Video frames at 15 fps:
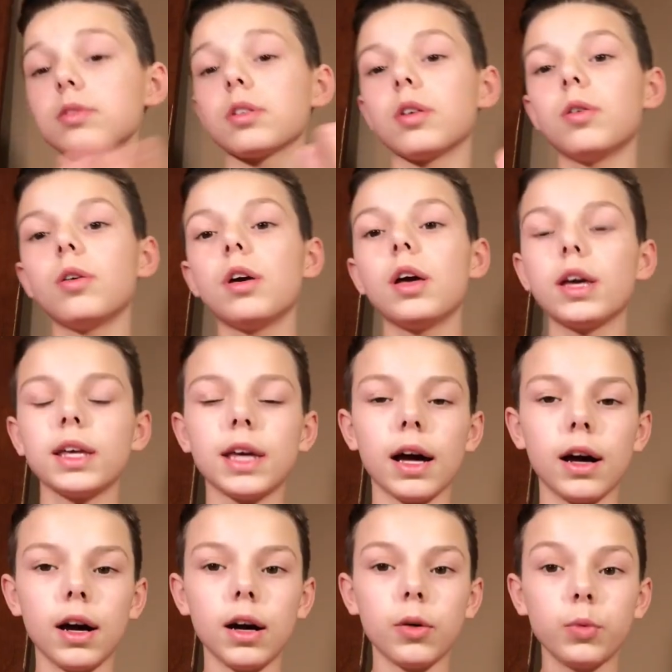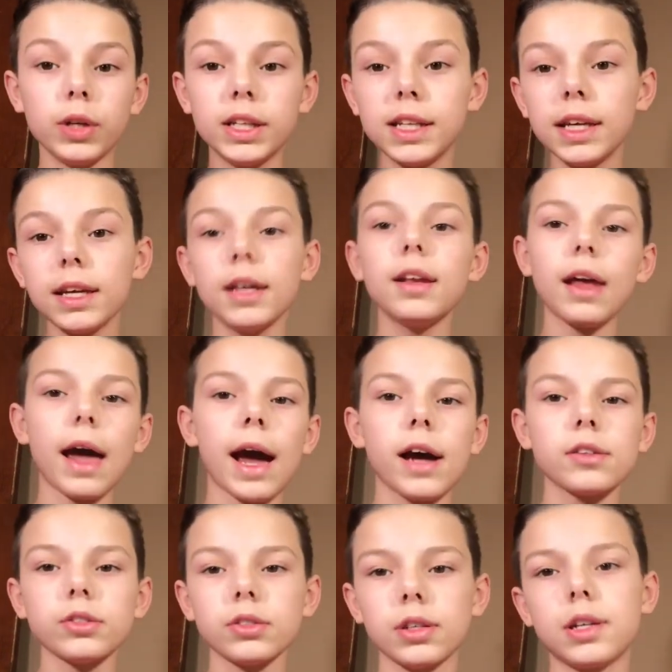So yeah, we did
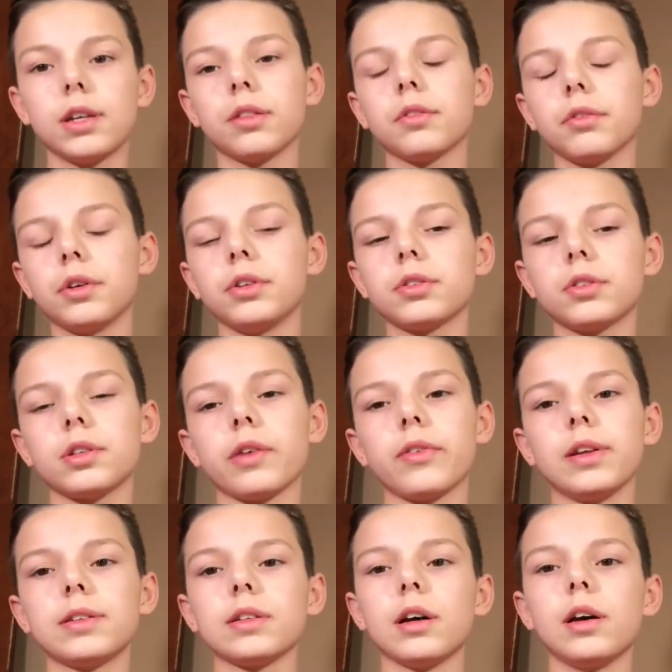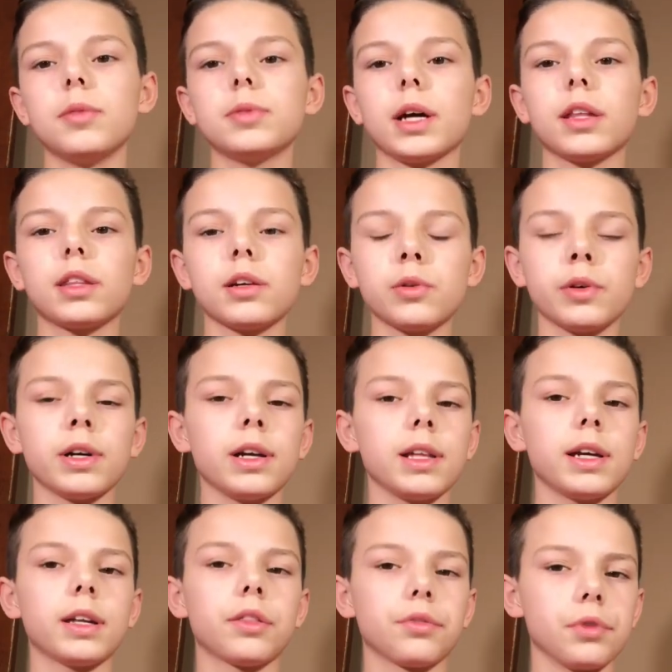actually hit 370 subs. I think we're at
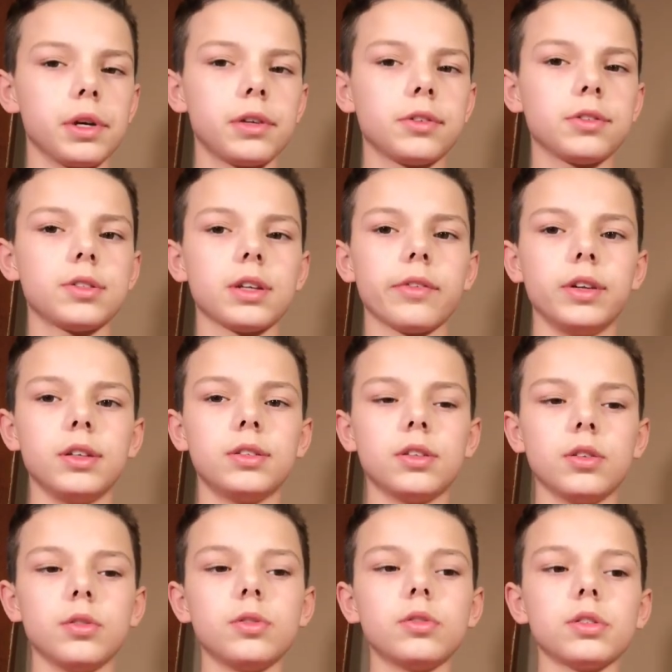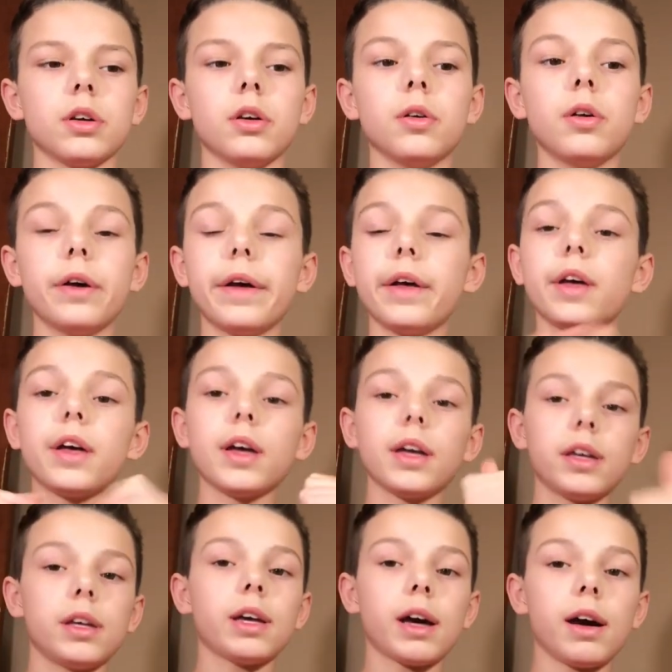like 372. So
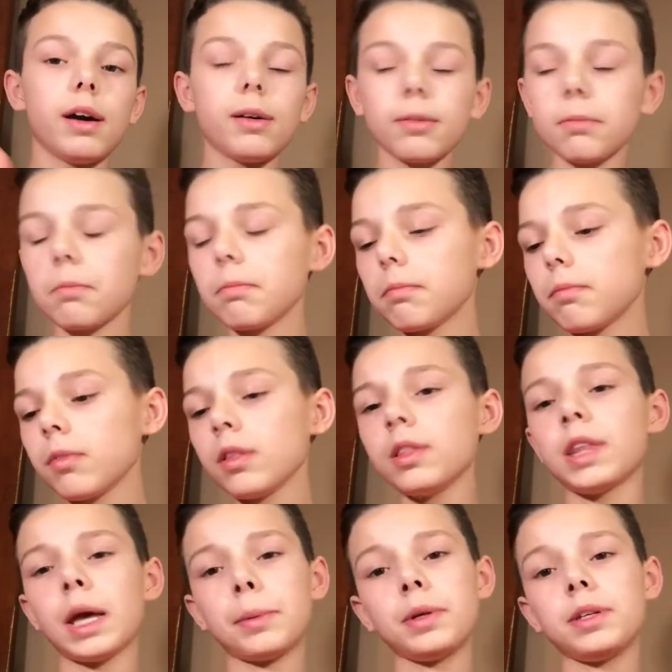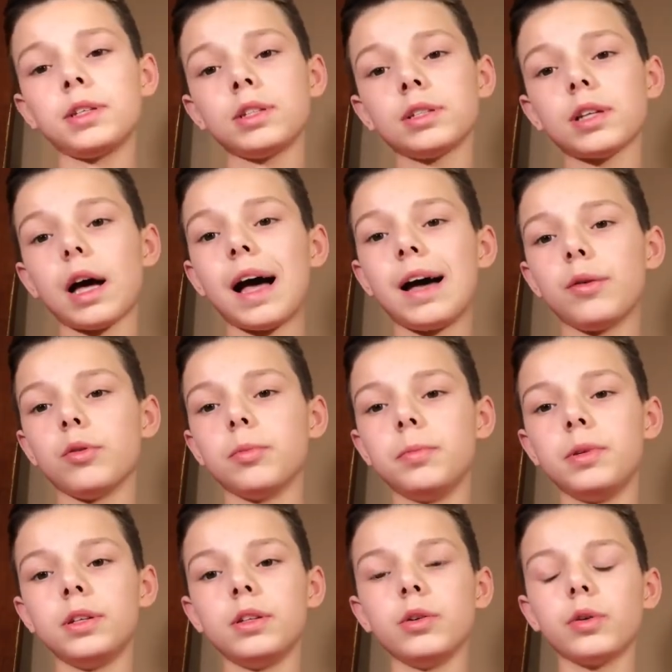yeah, that means I will
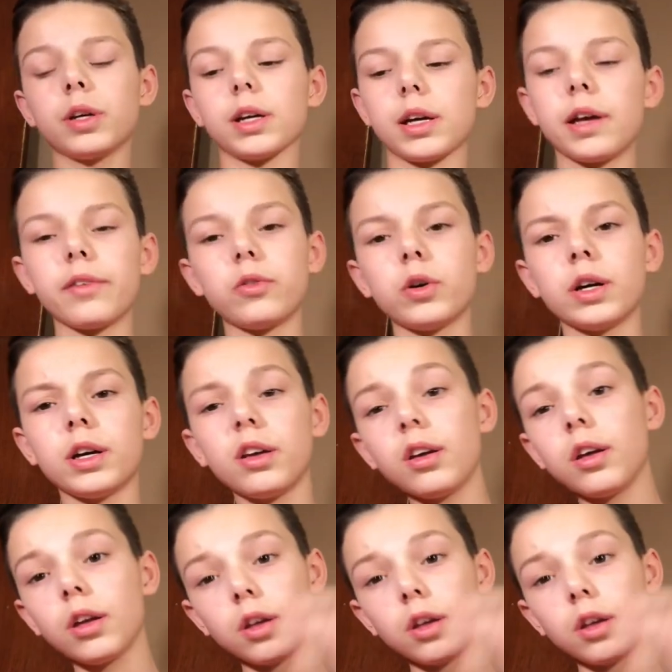be doing a giveaway.